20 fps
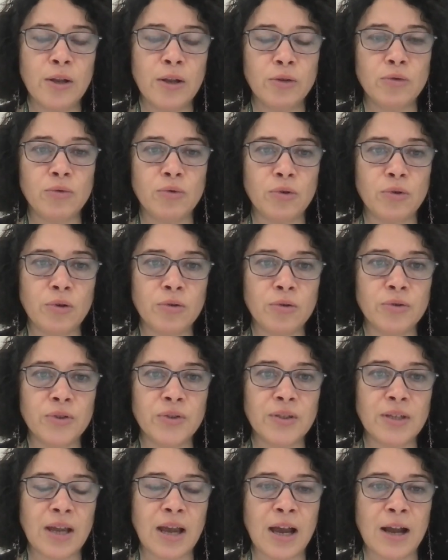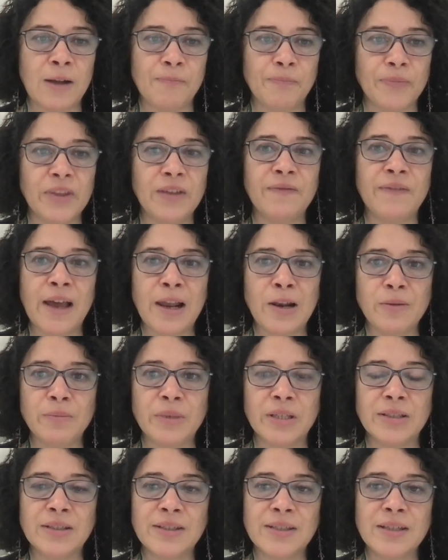to those
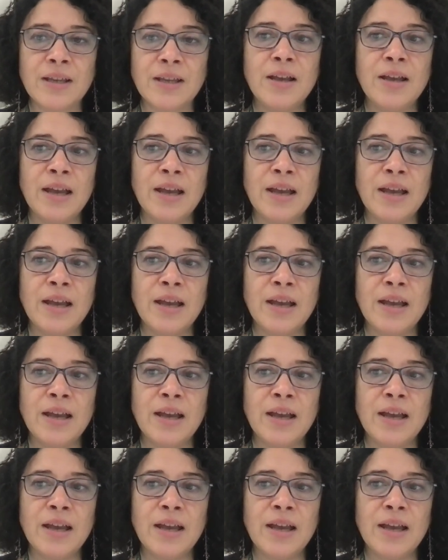developments,